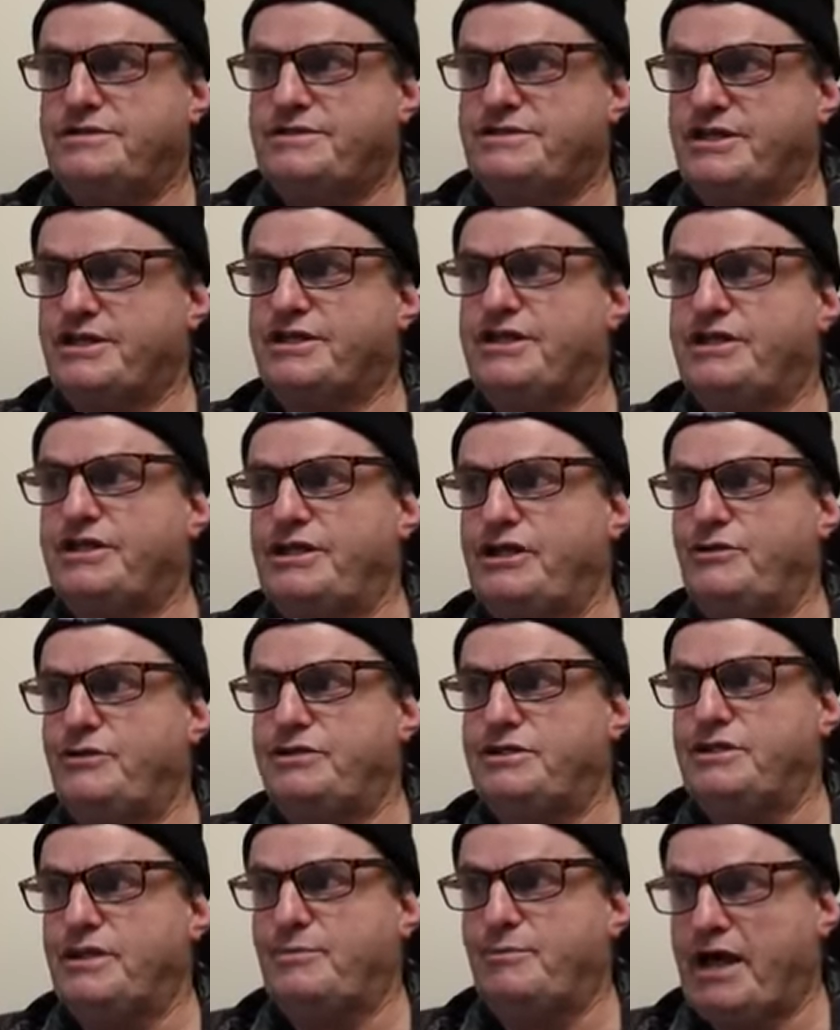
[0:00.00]
sticking
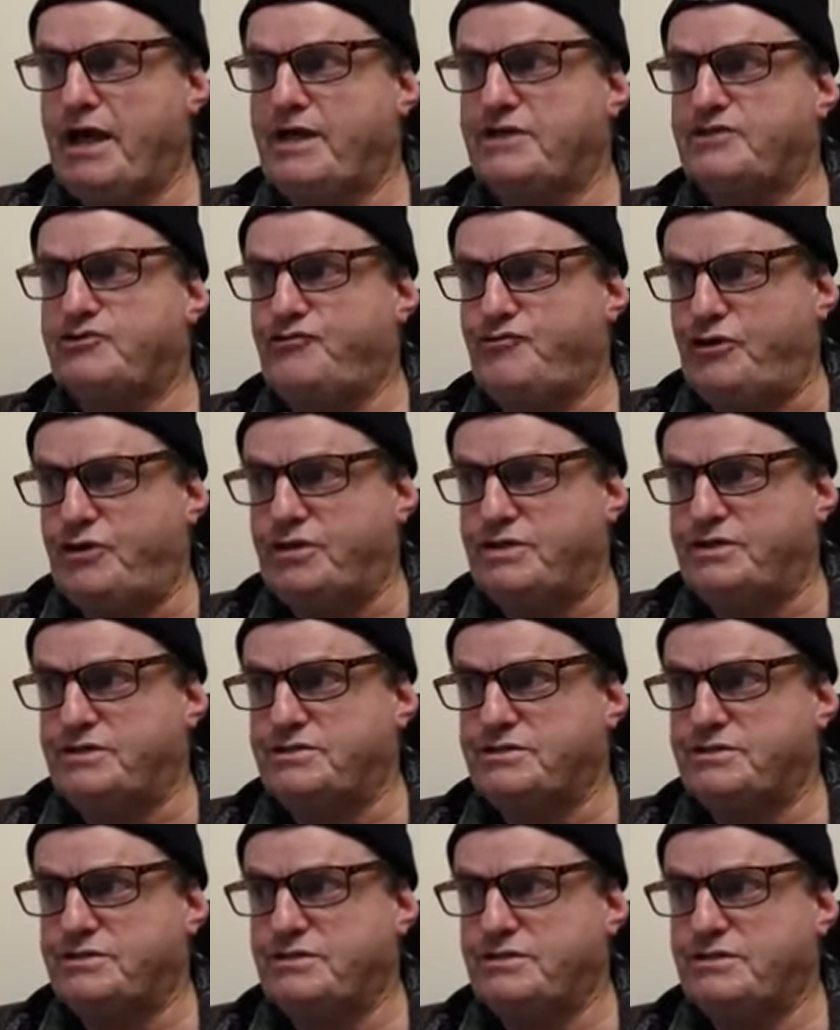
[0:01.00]
you in the blast
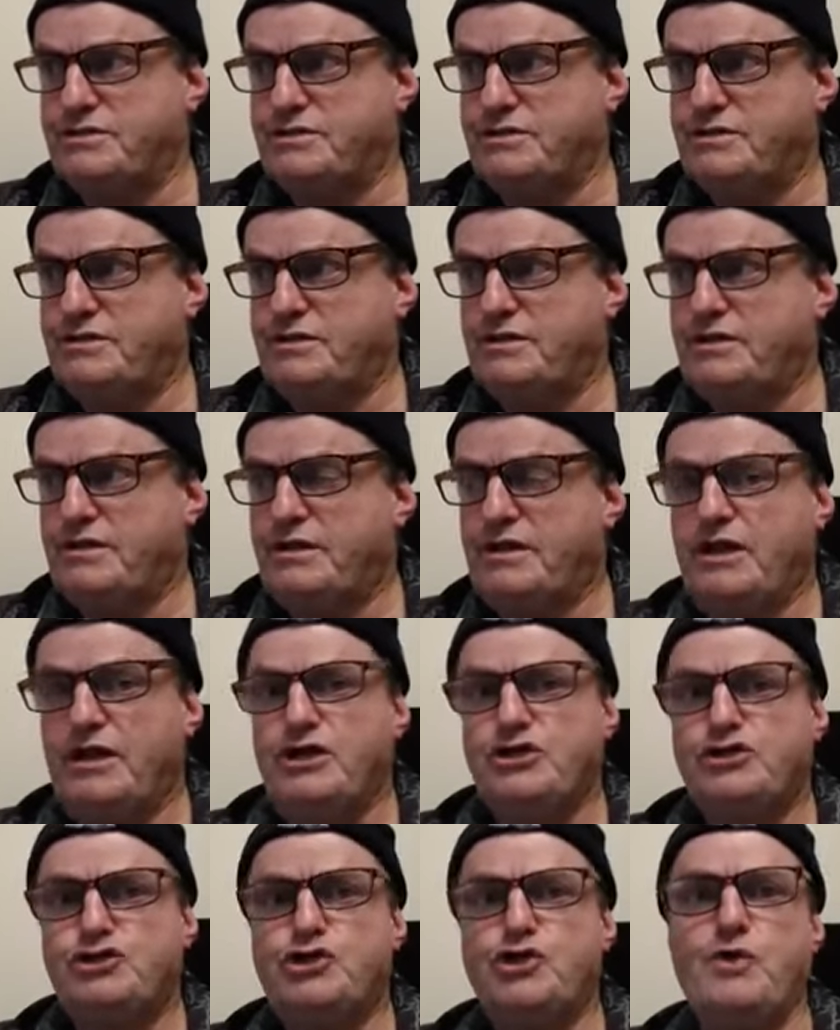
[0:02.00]
furnace.
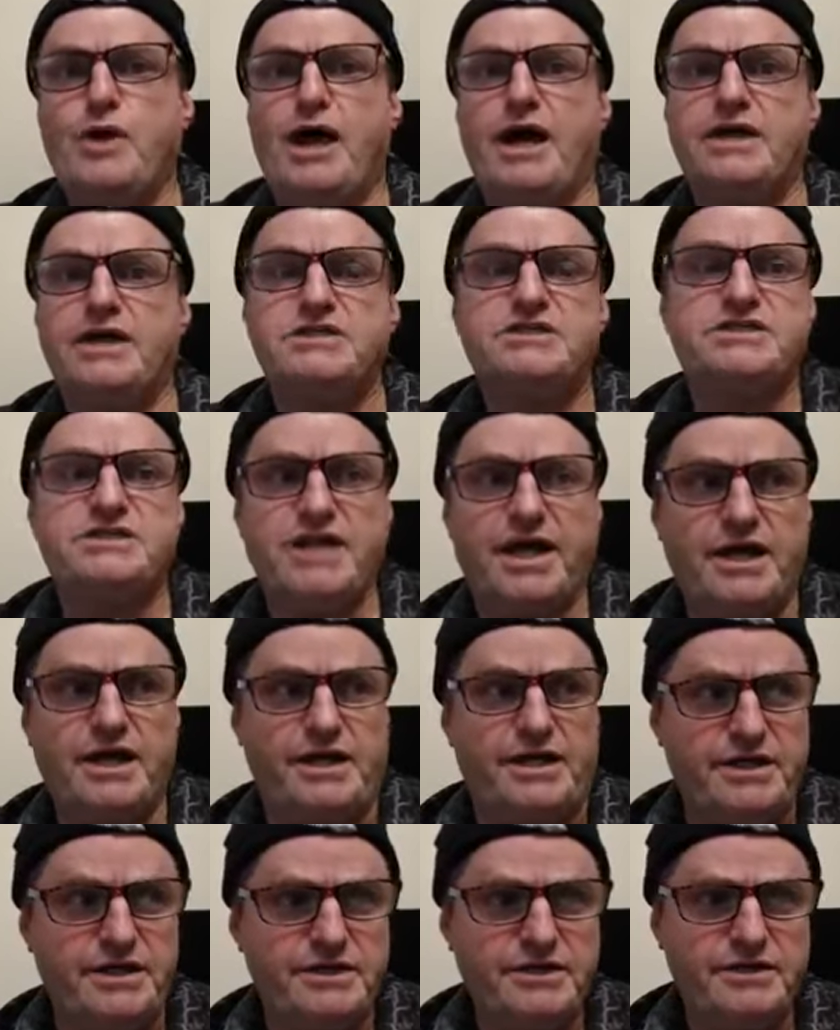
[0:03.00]
To
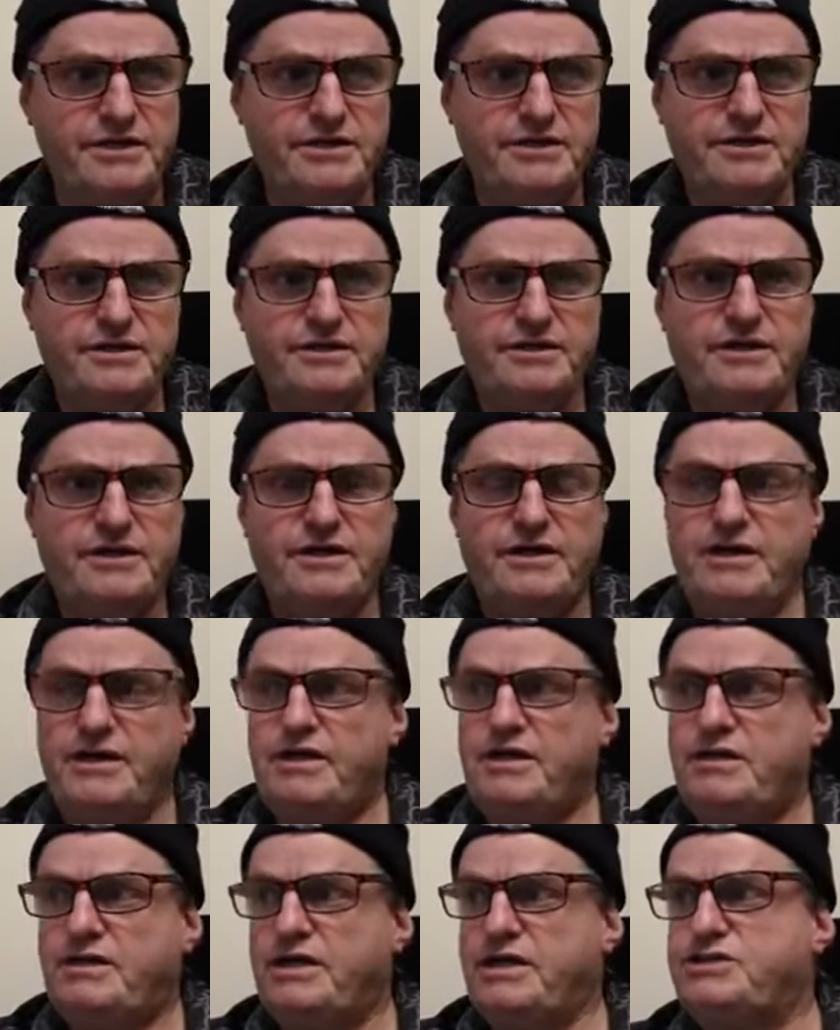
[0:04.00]
assay
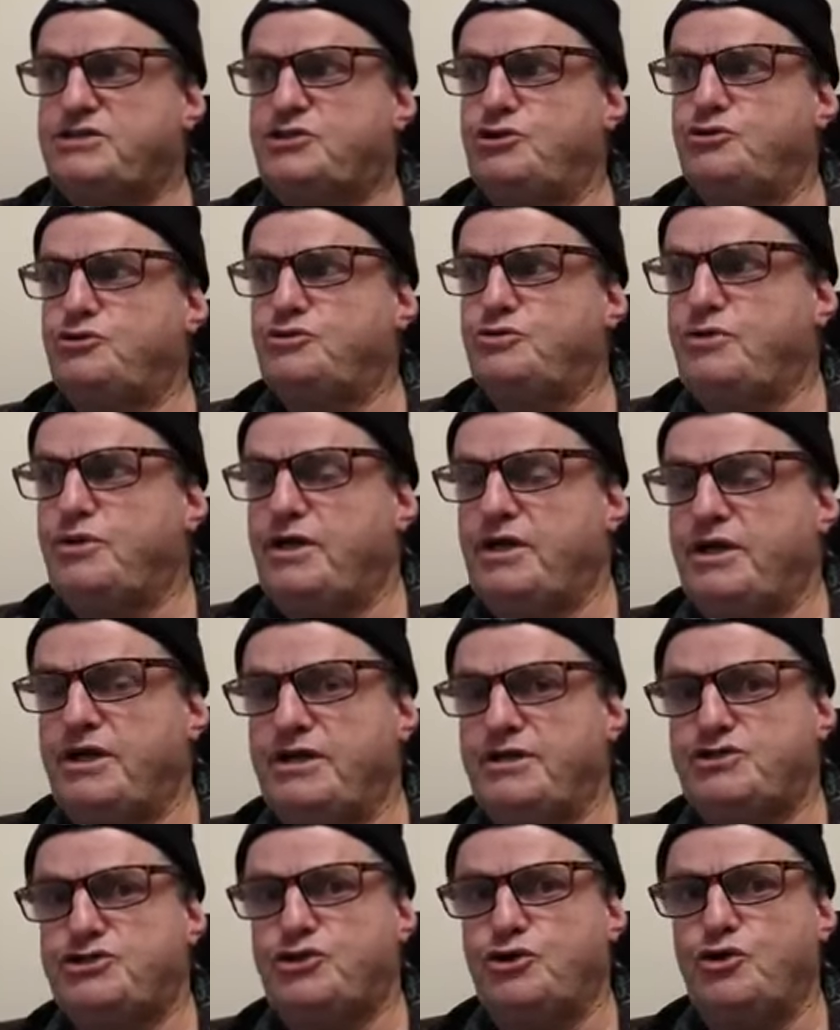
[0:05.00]
is to,
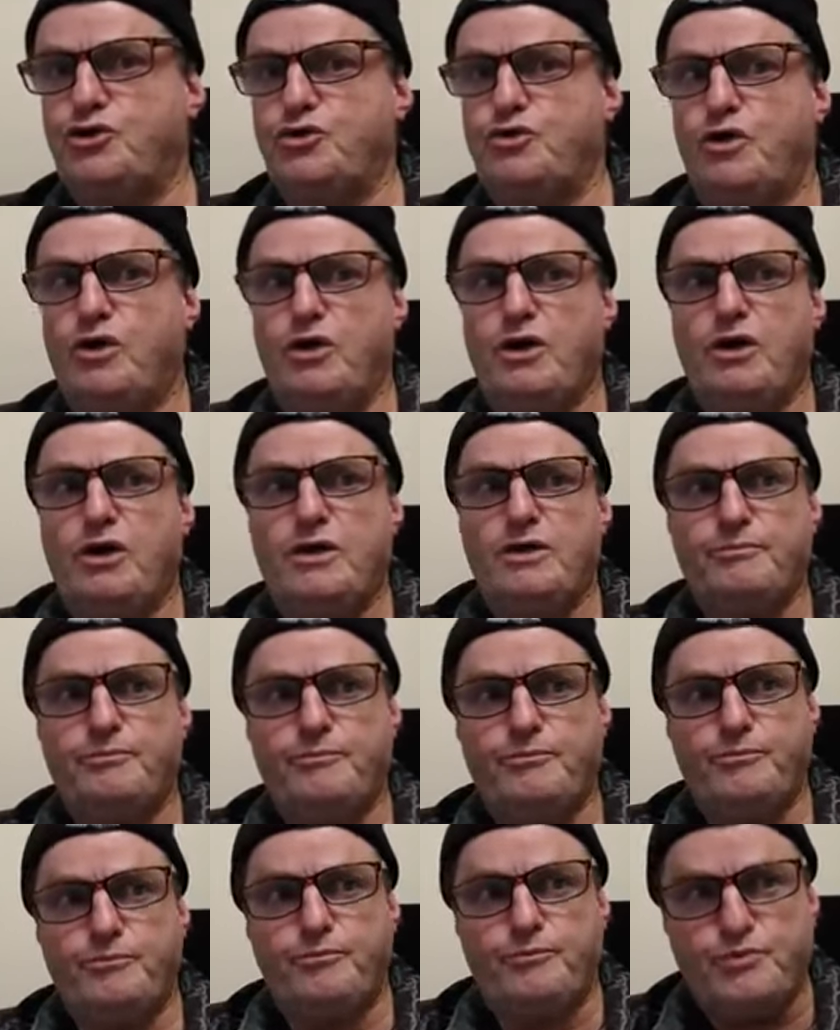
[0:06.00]
is to
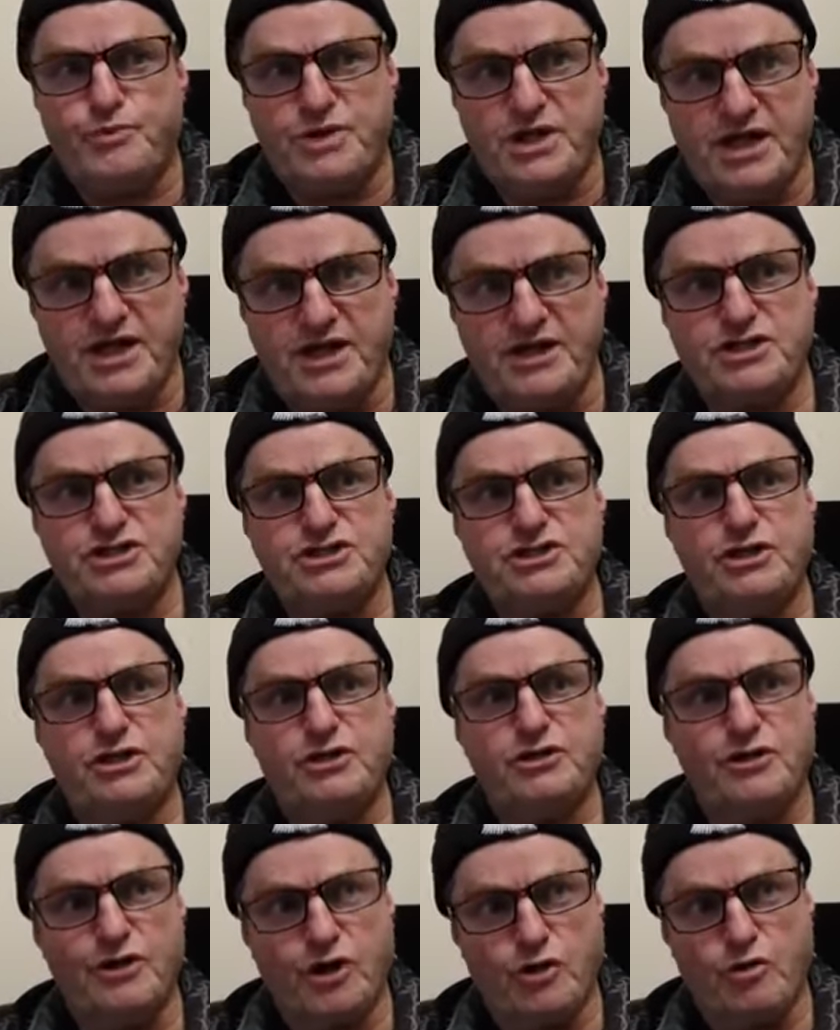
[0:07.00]
test
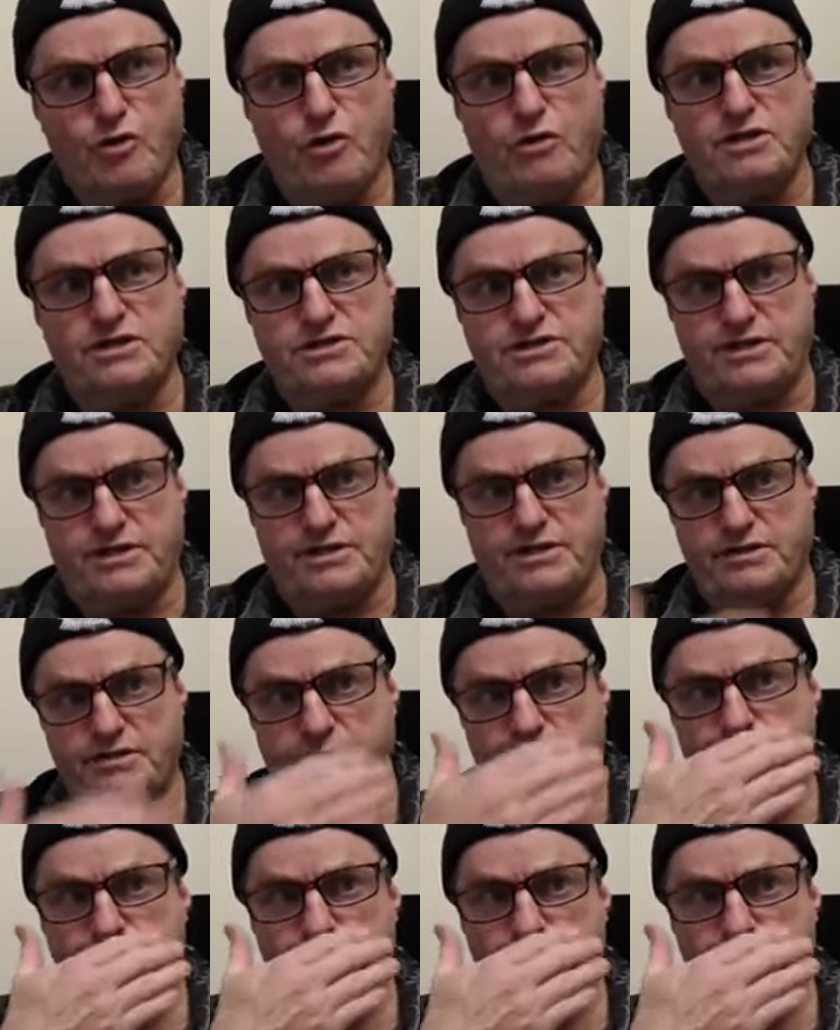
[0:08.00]
the quality.